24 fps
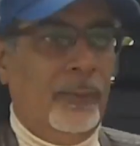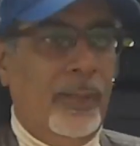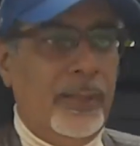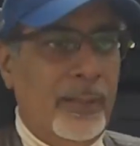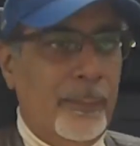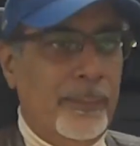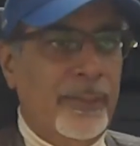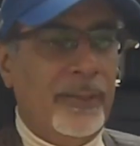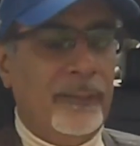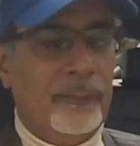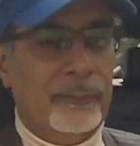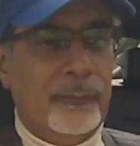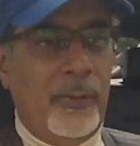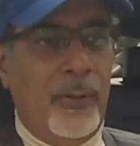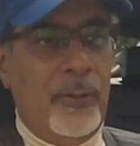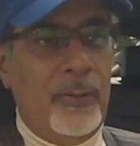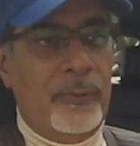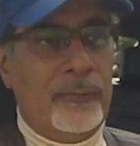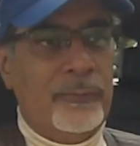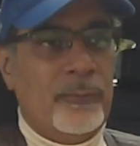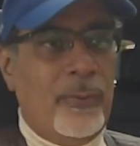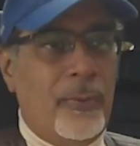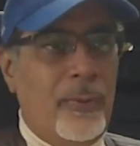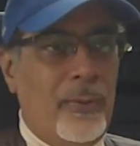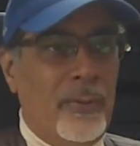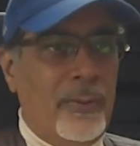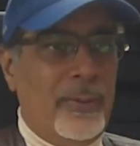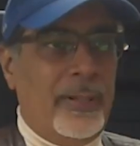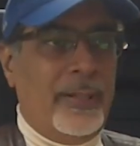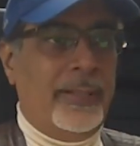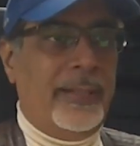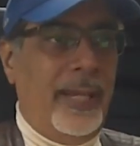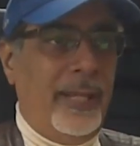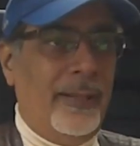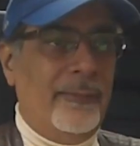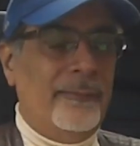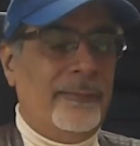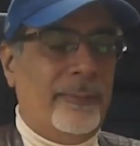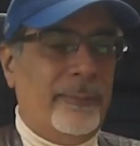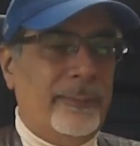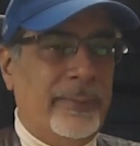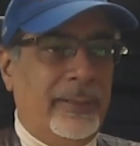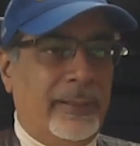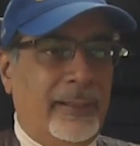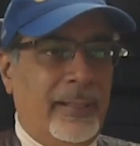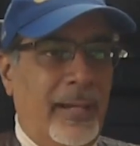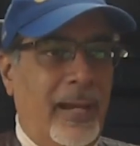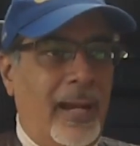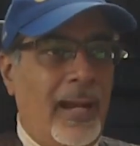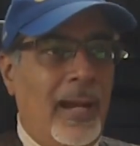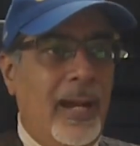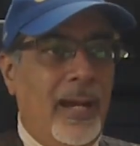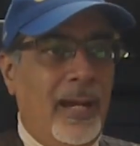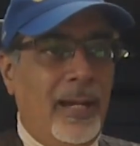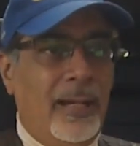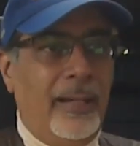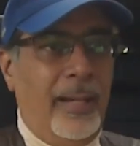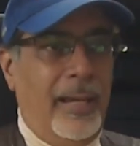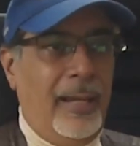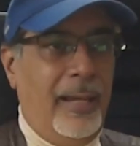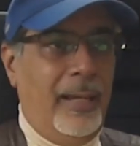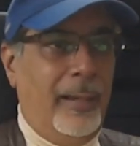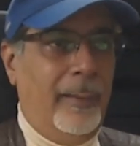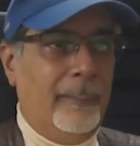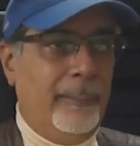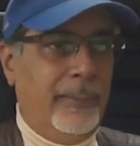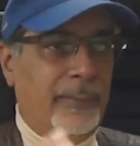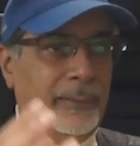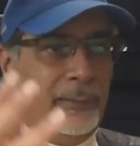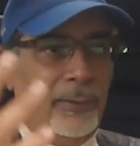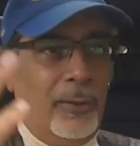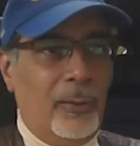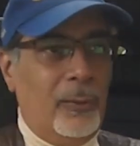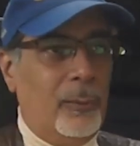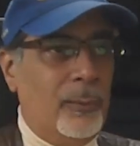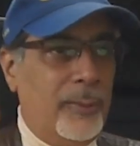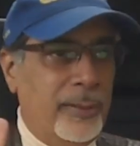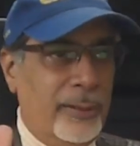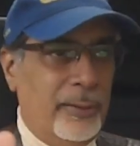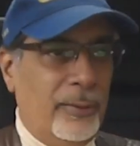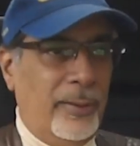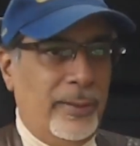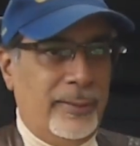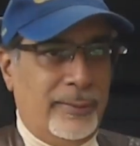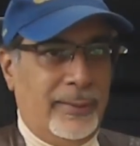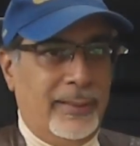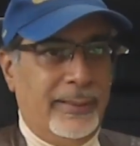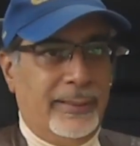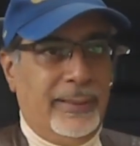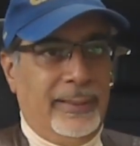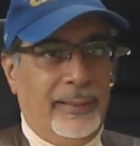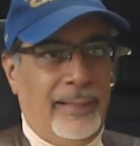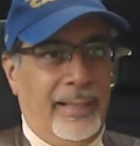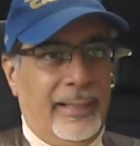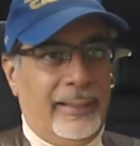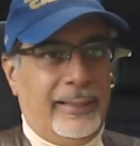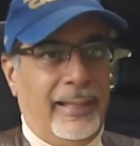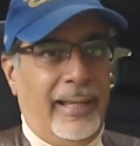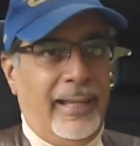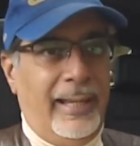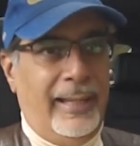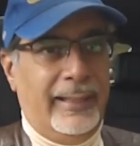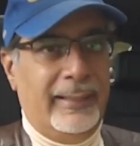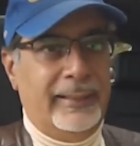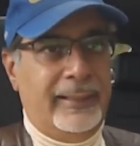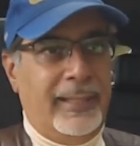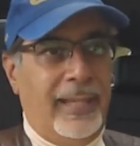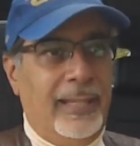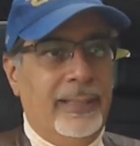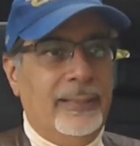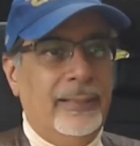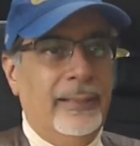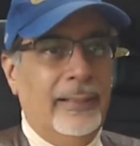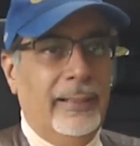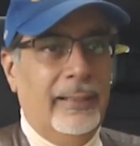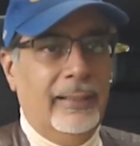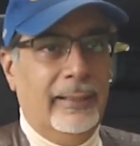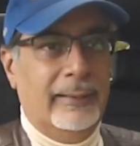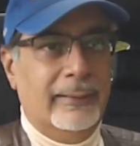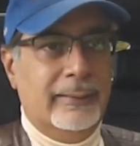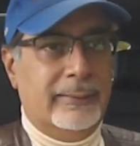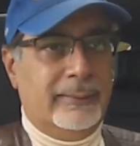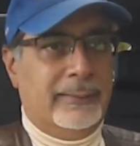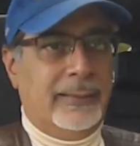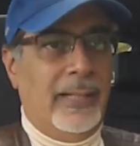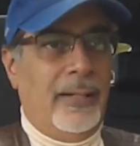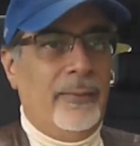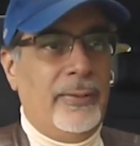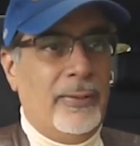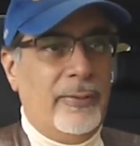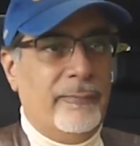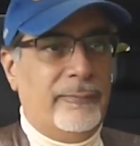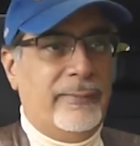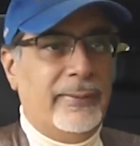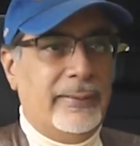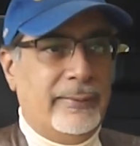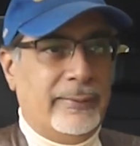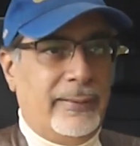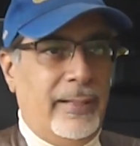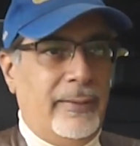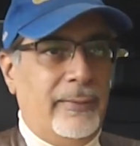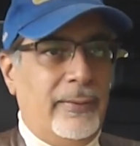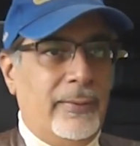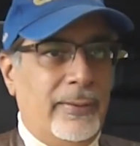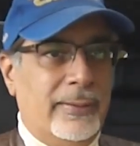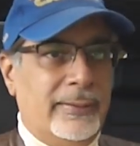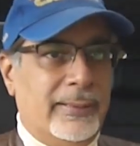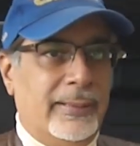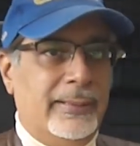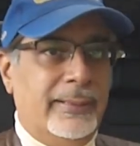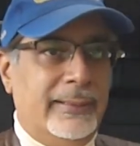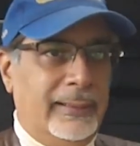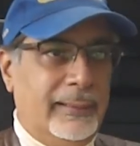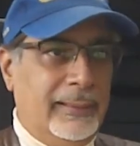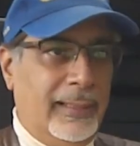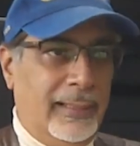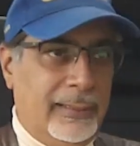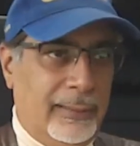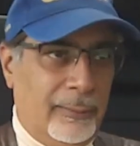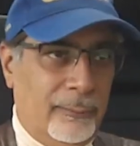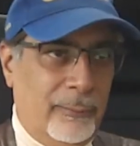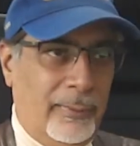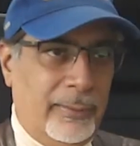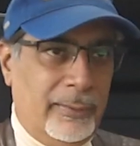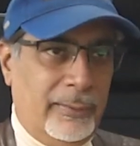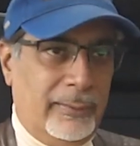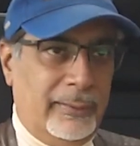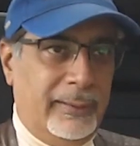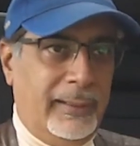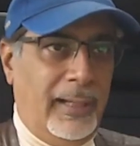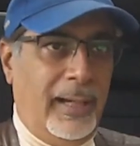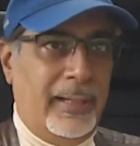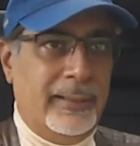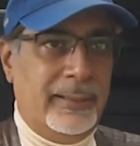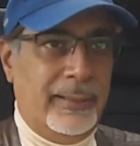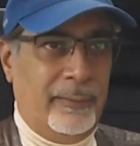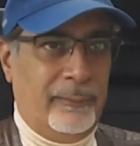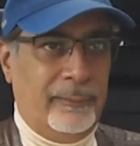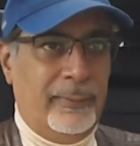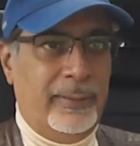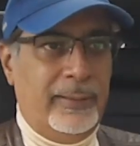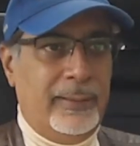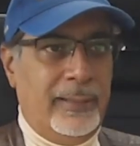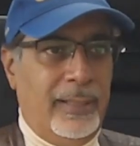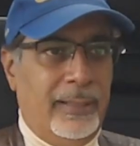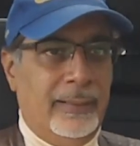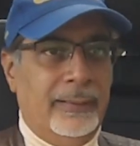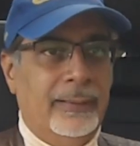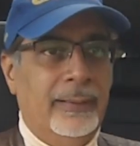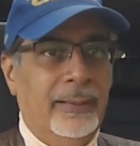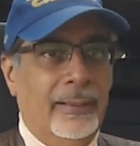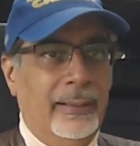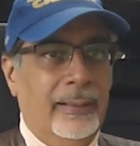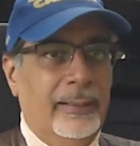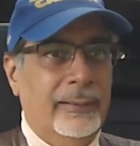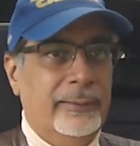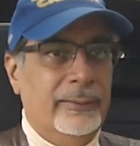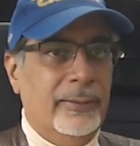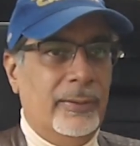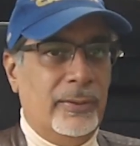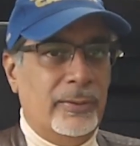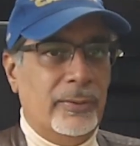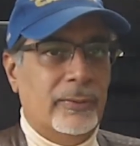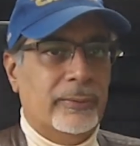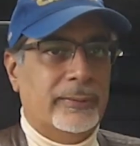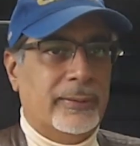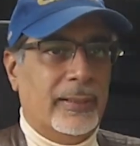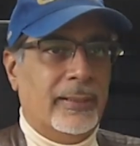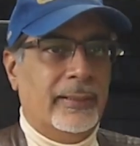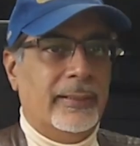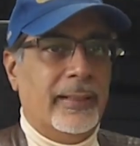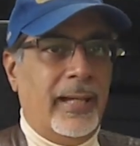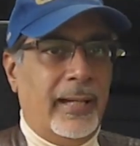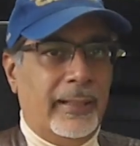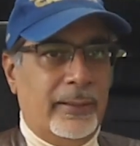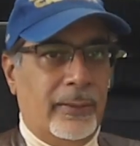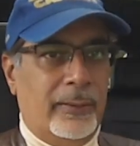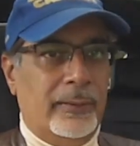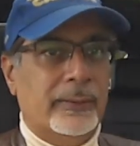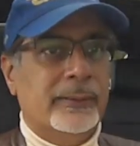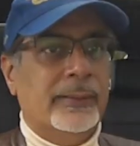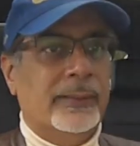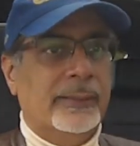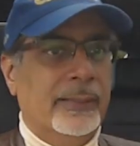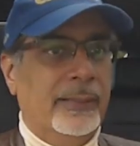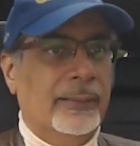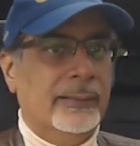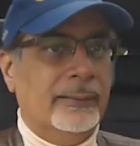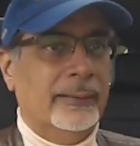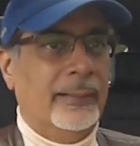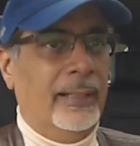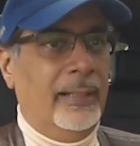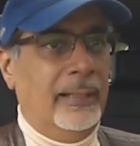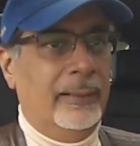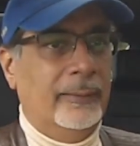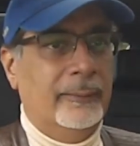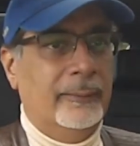Quite a bit of road roar again from the car, but no wind noise or anything like that. And again, the stereo, if the stereo is anything like the one on the ID.3, then you know, you'll turn that on, and then